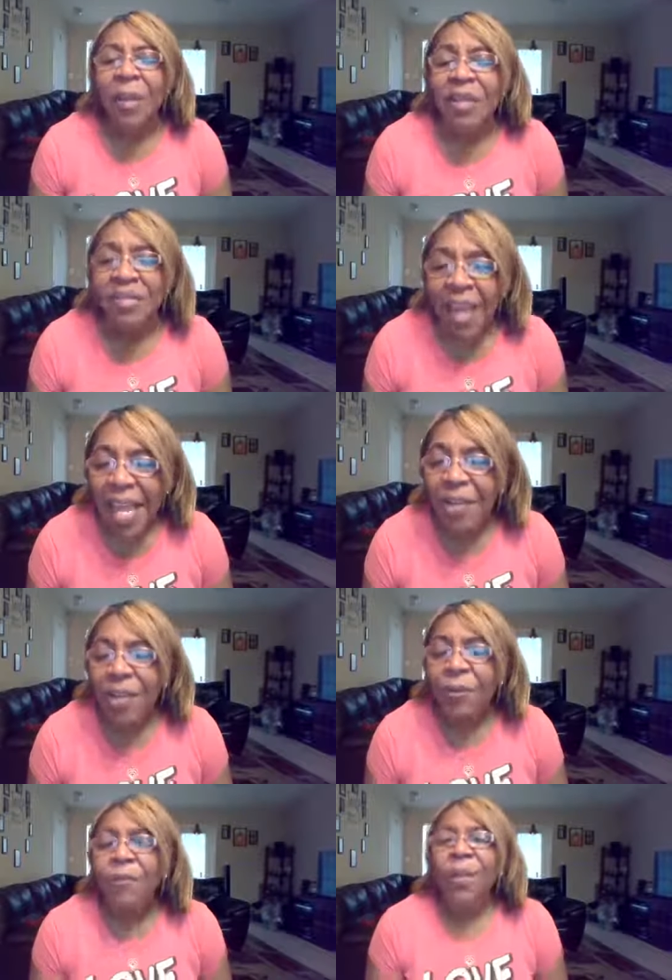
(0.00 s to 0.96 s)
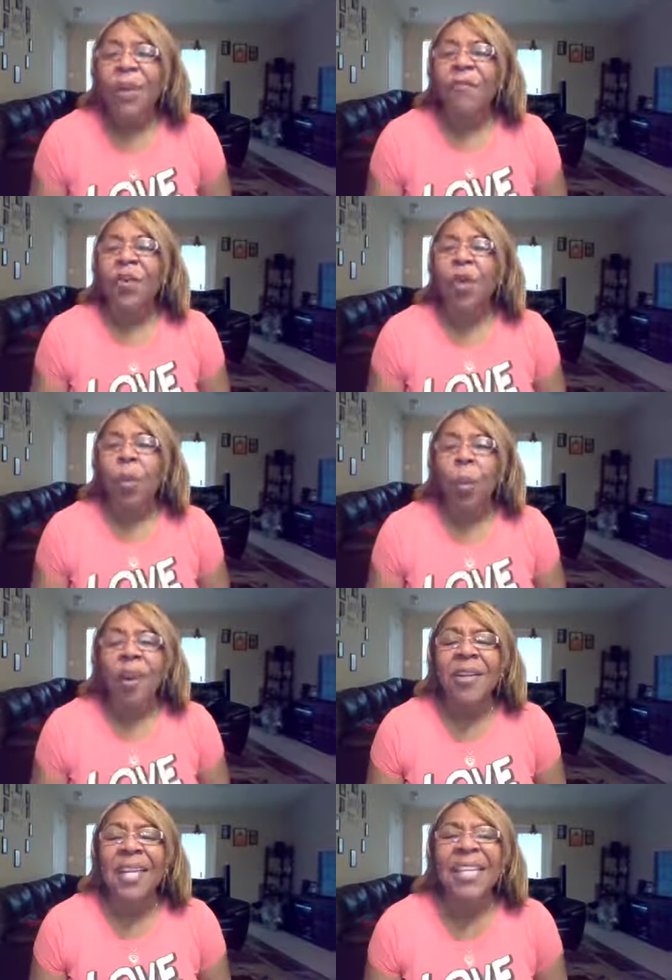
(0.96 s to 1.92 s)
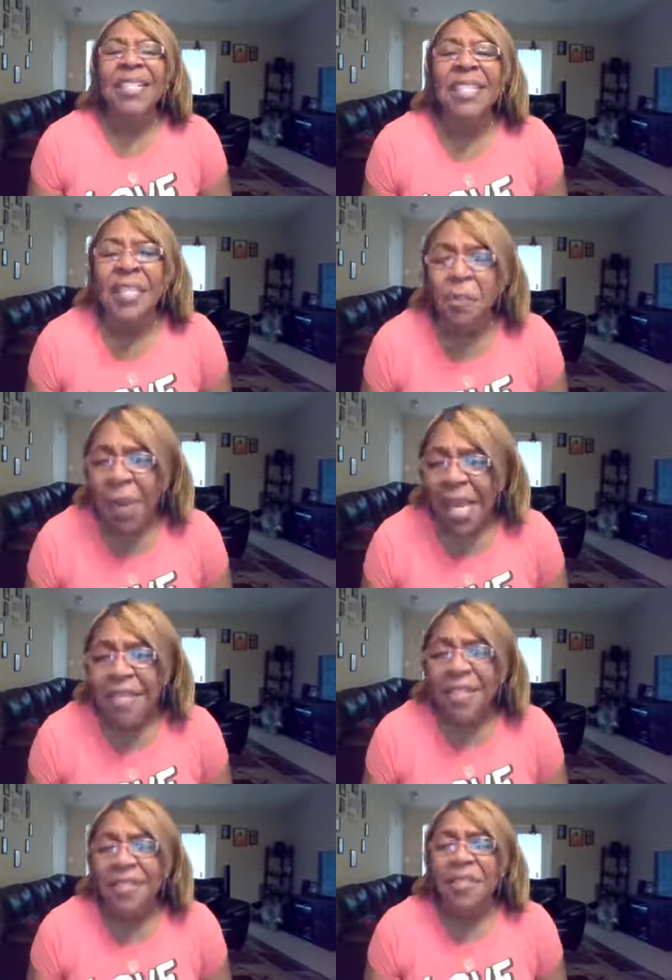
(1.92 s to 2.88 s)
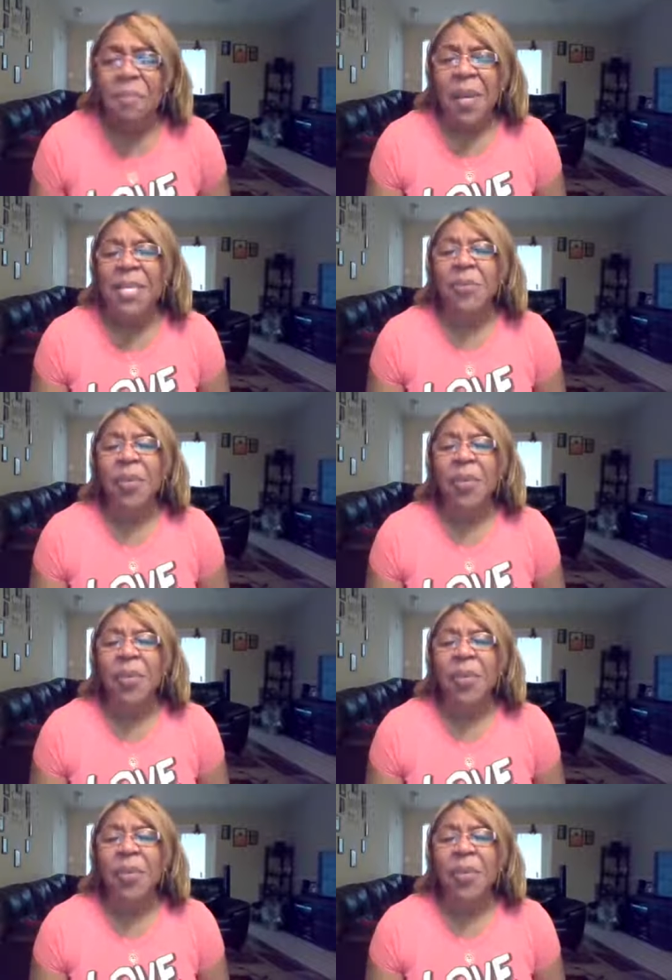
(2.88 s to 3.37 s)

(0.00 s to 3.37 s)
We thank you for your word that speaks and speaks